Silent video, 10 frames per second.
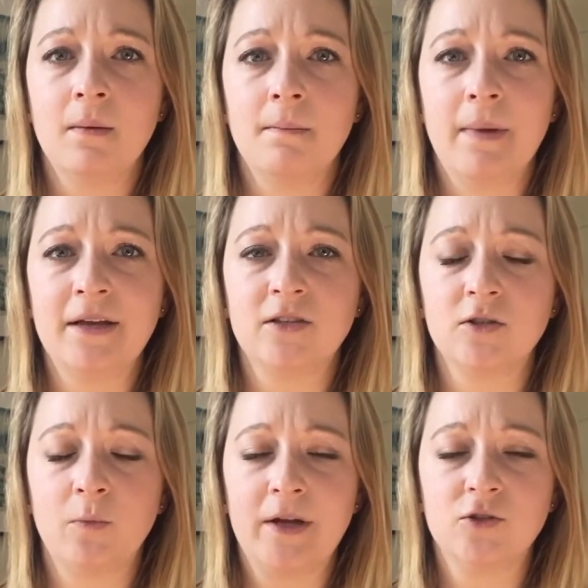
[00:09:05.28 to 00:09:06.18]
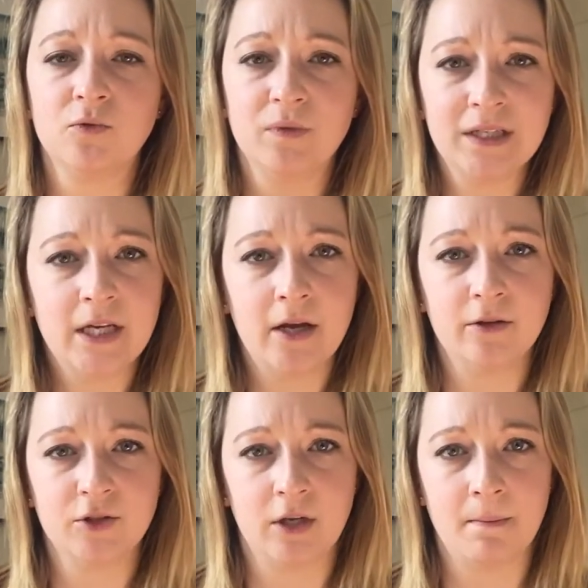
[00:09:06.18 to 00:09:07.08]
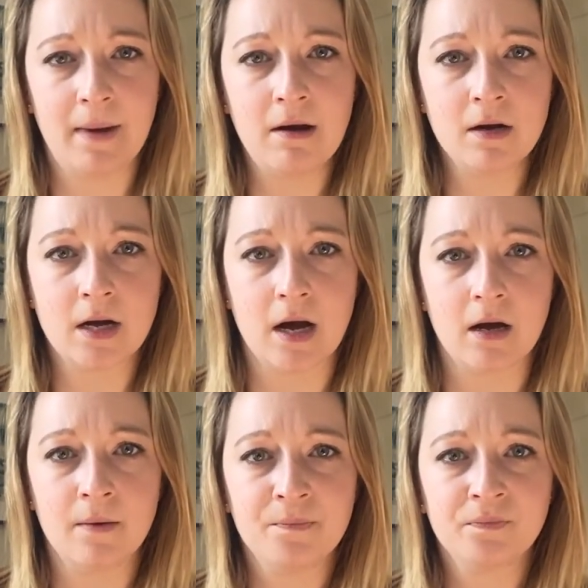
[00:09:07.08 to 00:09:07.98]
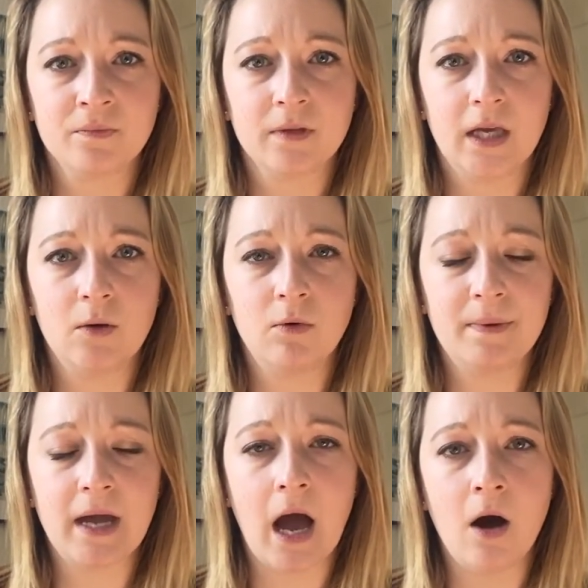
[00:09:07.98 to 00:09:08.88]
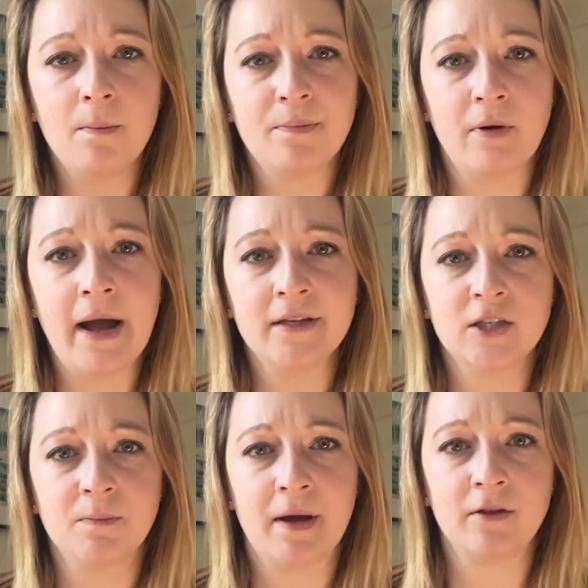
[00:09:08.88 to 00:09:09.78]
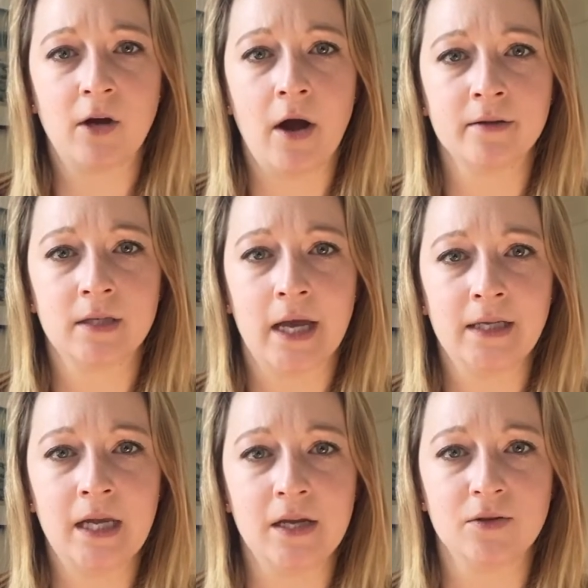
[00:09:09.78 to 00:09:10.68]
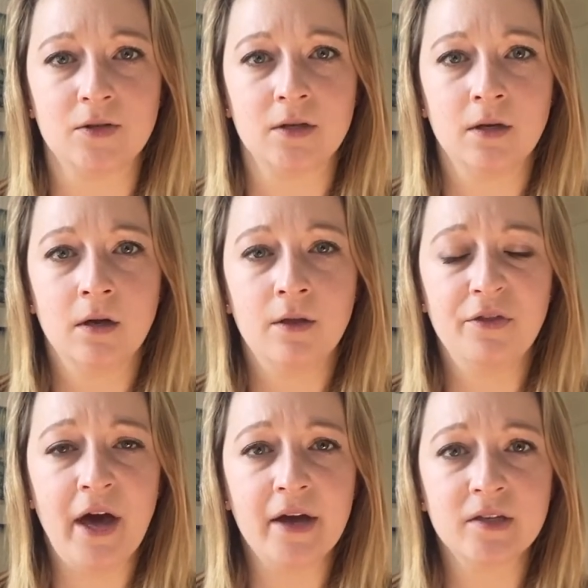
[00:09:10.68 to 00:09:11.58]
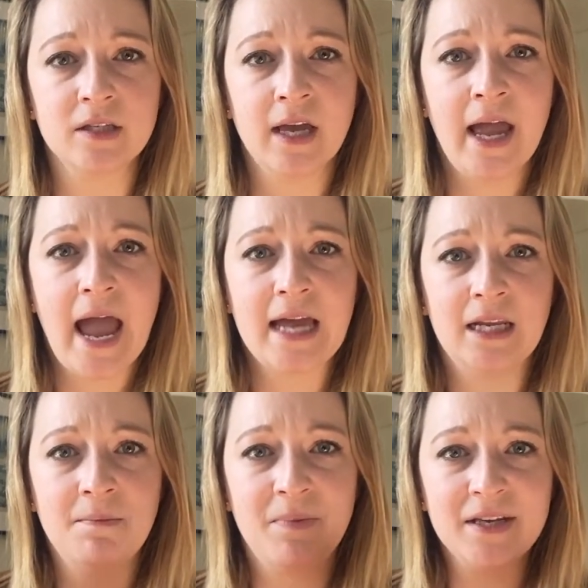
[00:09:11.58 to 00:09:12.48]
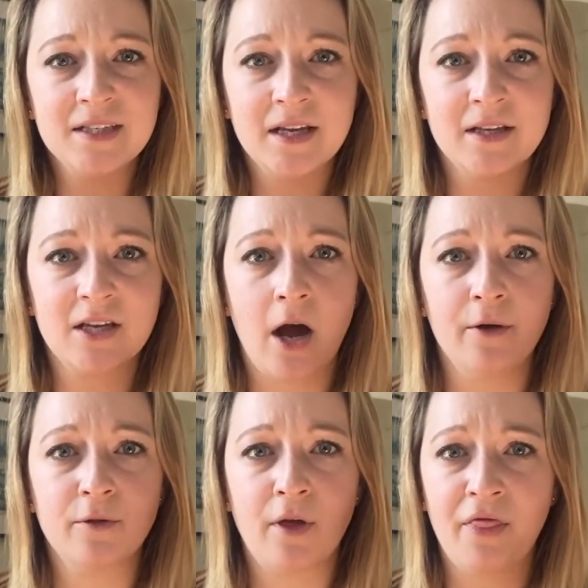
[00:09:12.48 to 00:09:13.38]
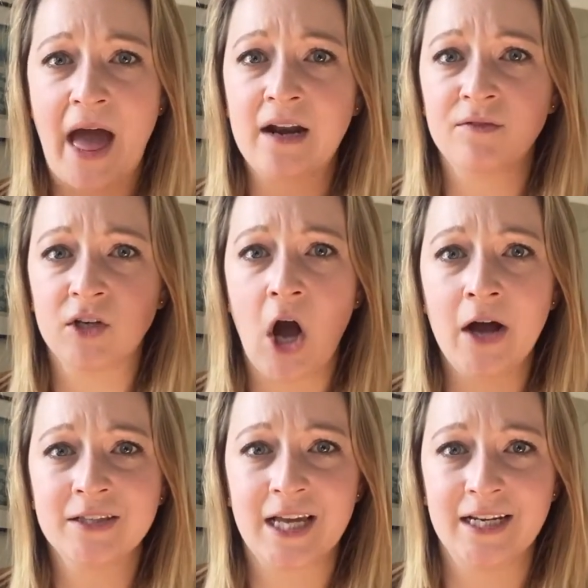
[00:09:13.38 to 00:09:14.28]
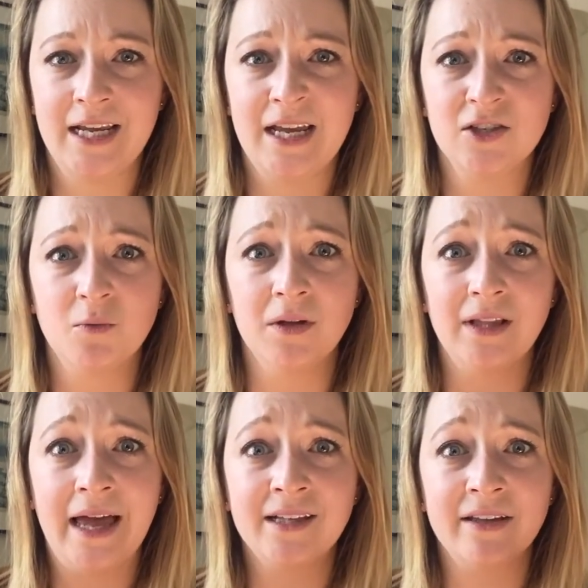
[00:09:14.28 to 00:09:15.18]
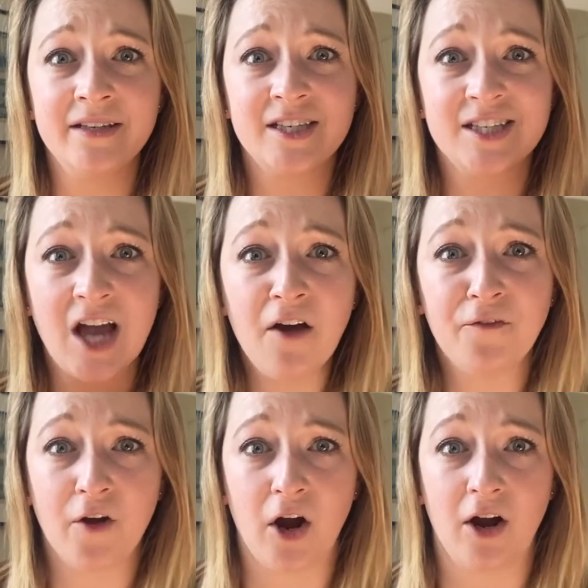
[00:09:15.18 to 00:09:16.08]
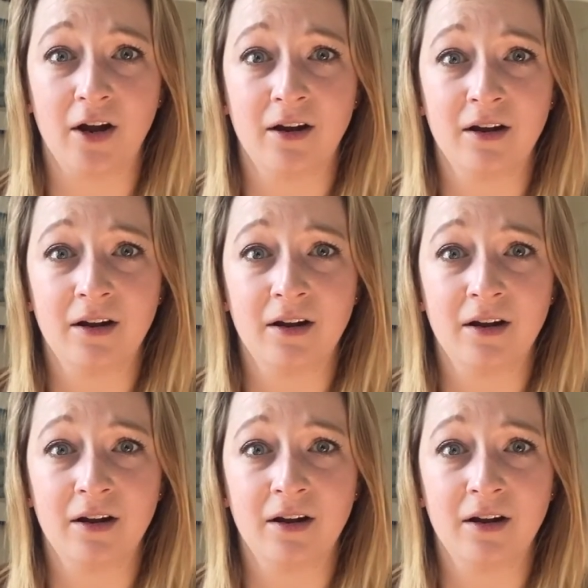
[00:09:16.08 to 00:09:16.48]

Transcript: makes its way to retailers in America, it will be outpriced by the consignees. Thus, any business other than that of the consignees will likely suffer.